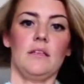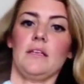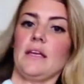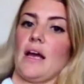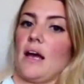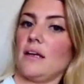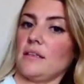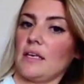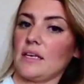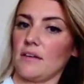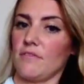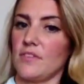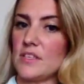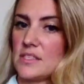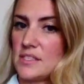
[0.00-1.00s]
yeah, like
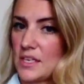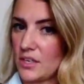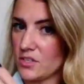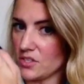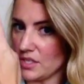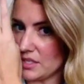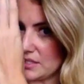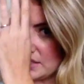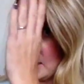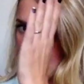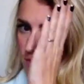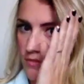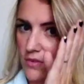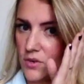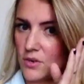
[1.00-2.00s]
if this section is
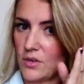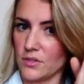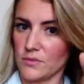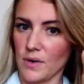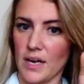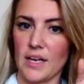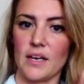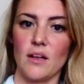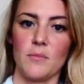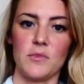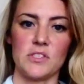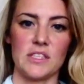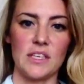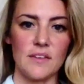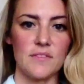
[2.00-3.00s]
kind of curled right, it
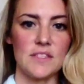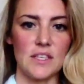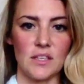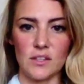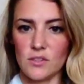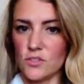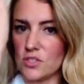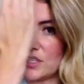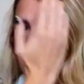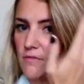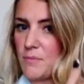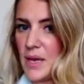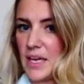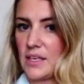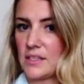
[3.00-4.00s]
almost gives the illusion
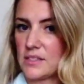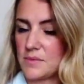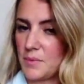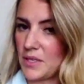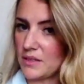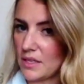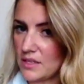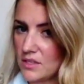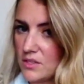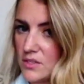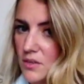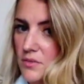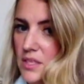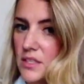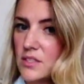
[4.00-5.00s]
of bangs, but then you
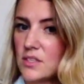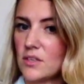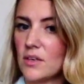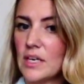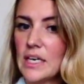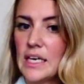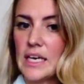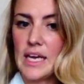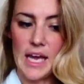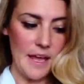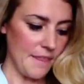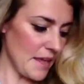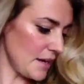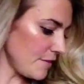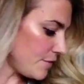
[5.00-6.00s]
don't need to.
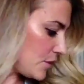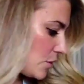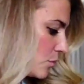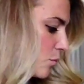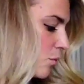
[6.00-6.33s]
And then if you